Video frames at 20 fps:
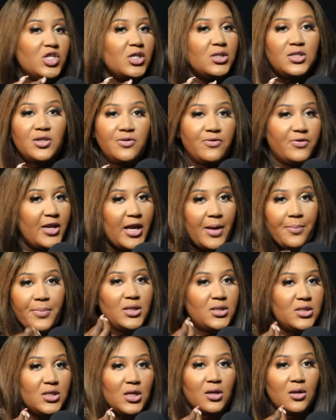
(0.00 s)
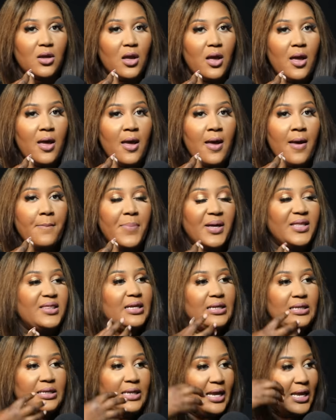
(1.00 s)
I'm watching TV, I'm eating.
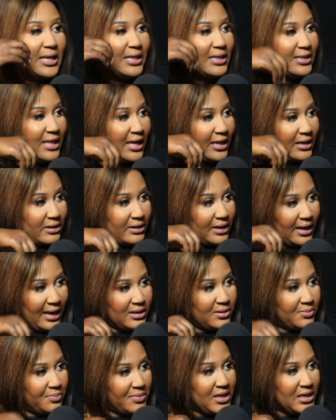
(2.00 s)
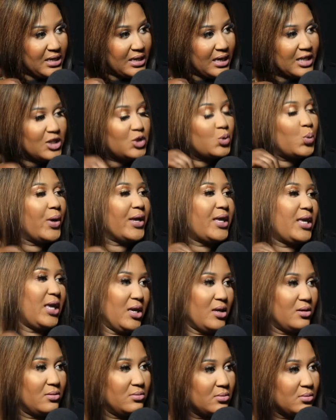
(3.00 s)
But then the real me, it's
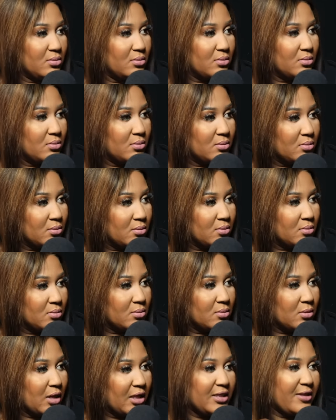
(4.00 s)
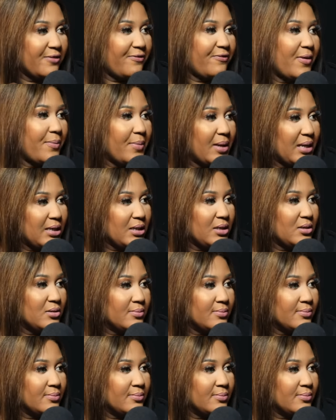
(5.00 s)
working in the family.